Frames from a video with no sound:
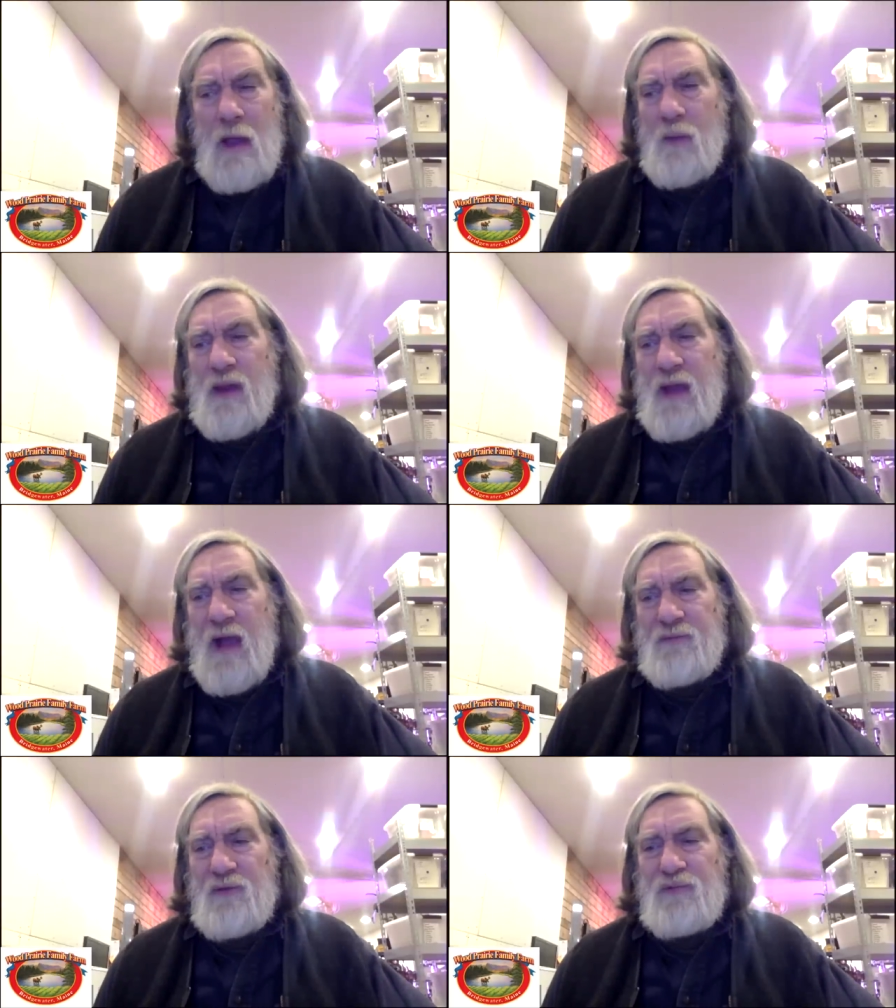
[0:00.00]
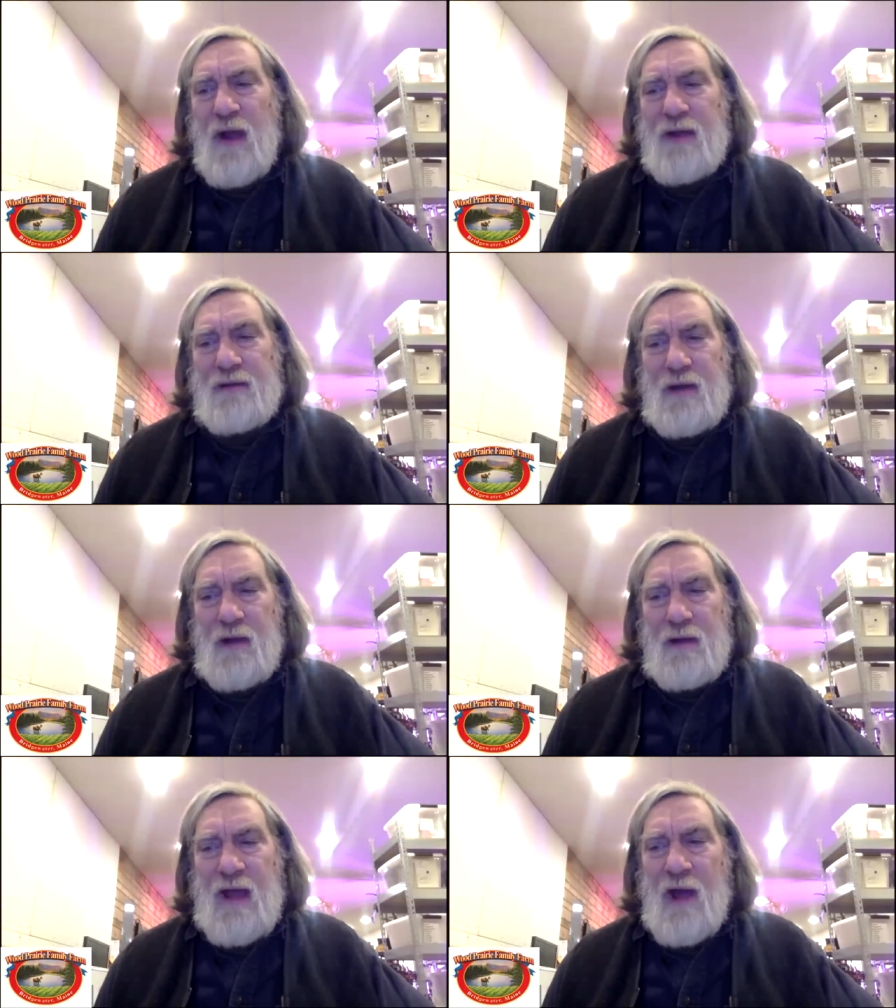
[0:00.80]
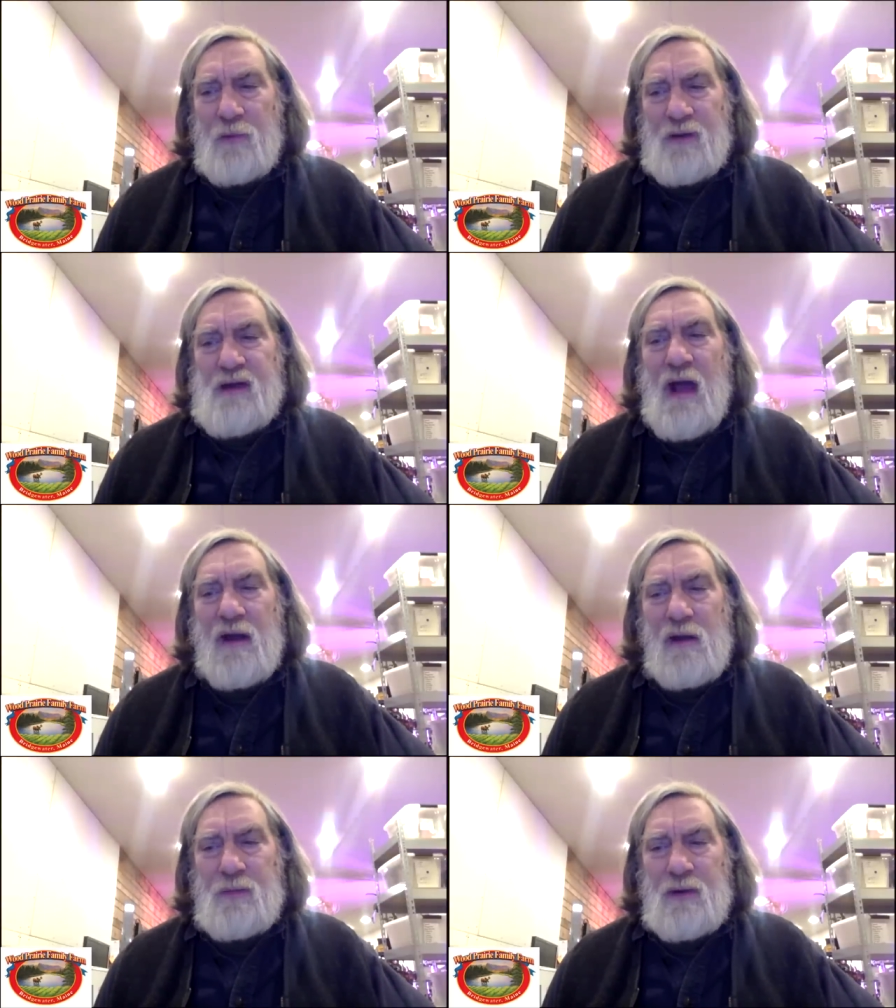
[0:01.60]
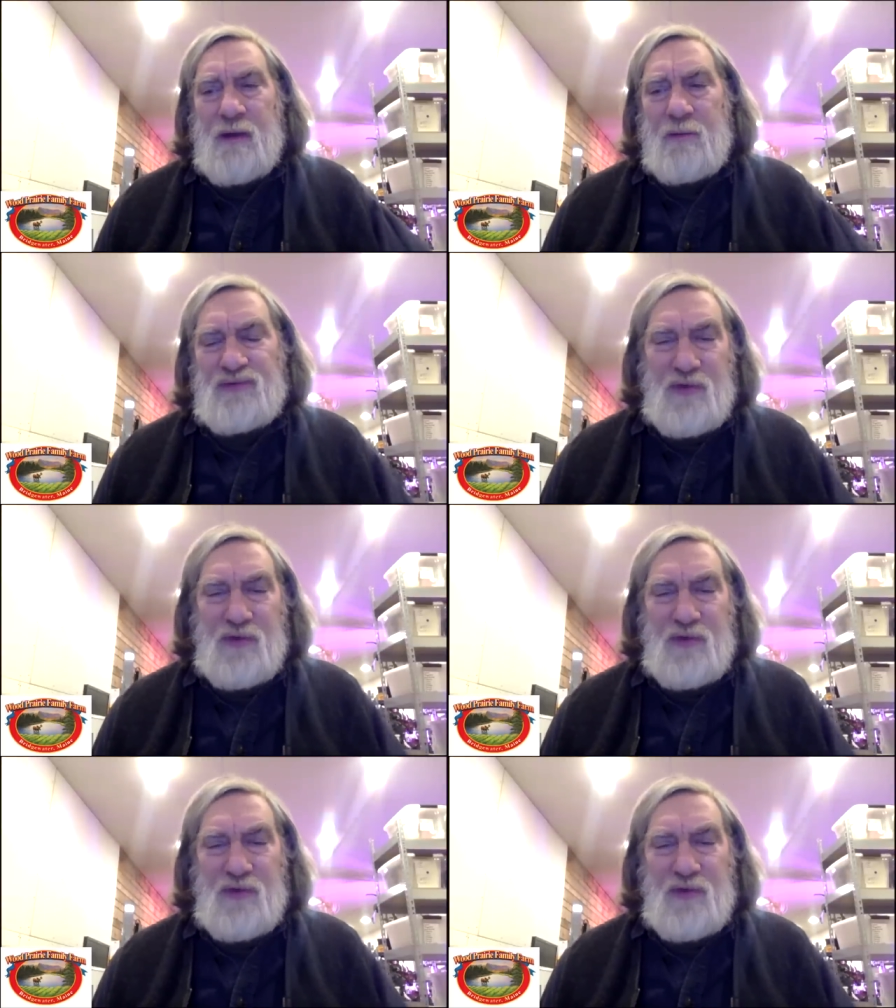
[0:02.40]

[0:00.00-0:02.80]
Yeah, we have a friend uh, now retired,